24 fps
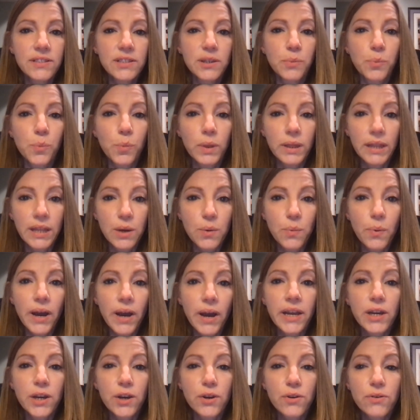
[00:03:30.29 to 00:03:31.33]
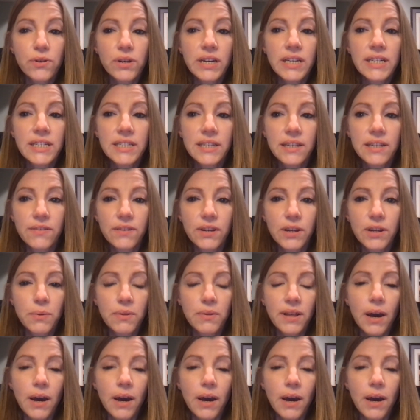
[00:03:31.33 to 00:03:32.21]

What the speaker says: some leeway and creativity with